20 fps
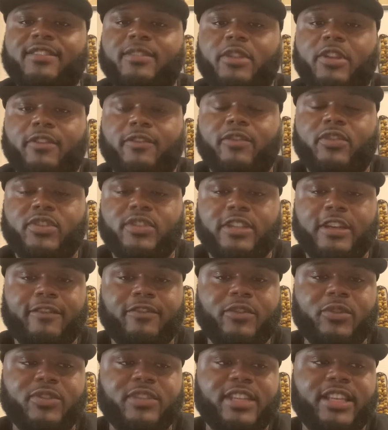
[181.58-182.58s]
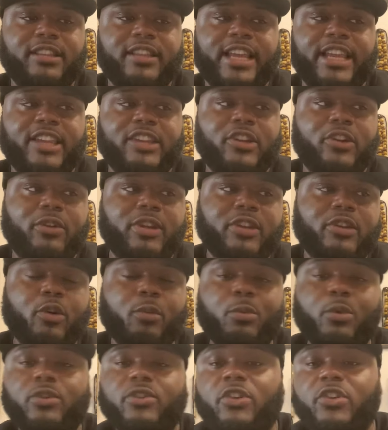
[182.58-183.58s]
the stuff you see in
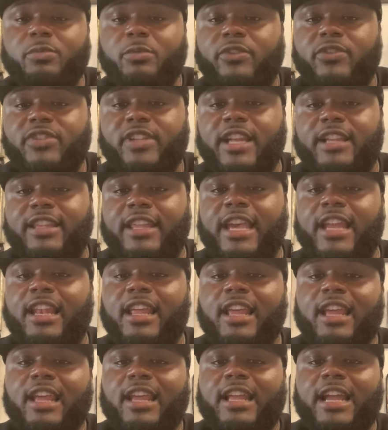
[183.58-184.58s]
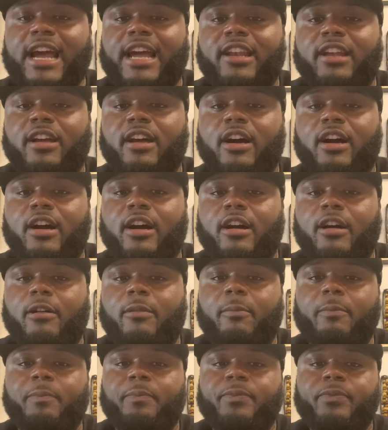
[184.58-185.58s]
those movies like that. Kind of,
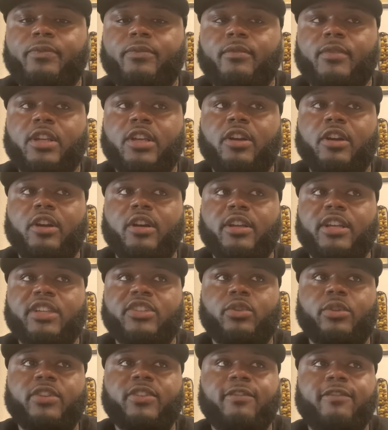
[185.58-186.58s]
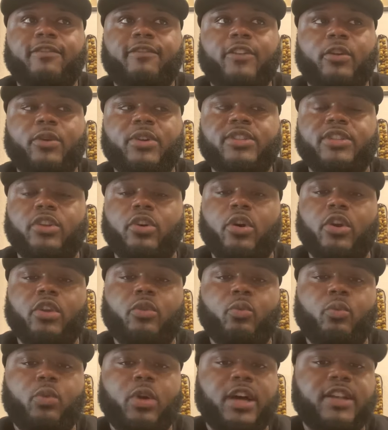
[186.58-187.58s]
it's only focusing
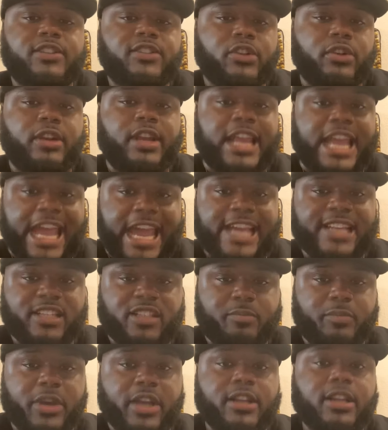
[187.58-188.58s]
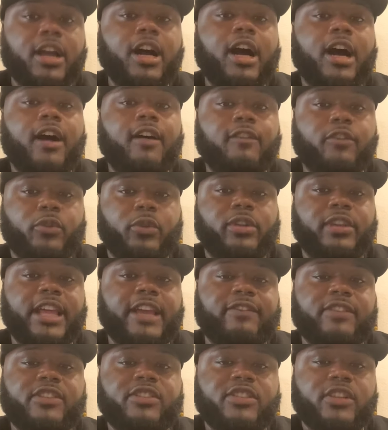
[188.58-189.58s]
on a certain aspect of Greek
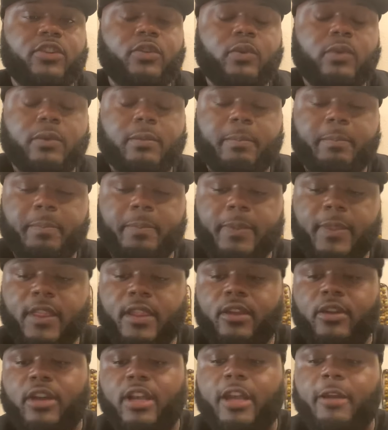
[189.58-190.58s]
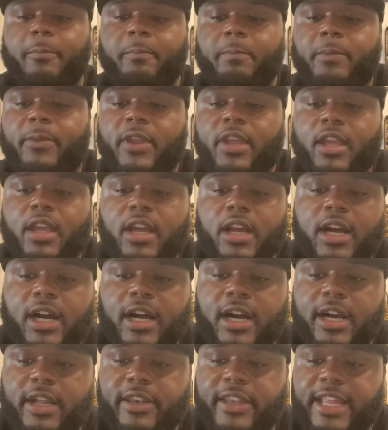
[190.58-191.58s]
life in general. Okay.
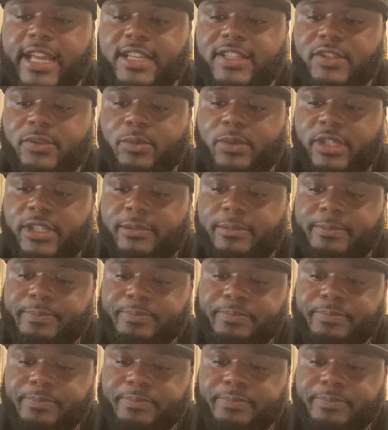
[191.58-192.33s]
Next one.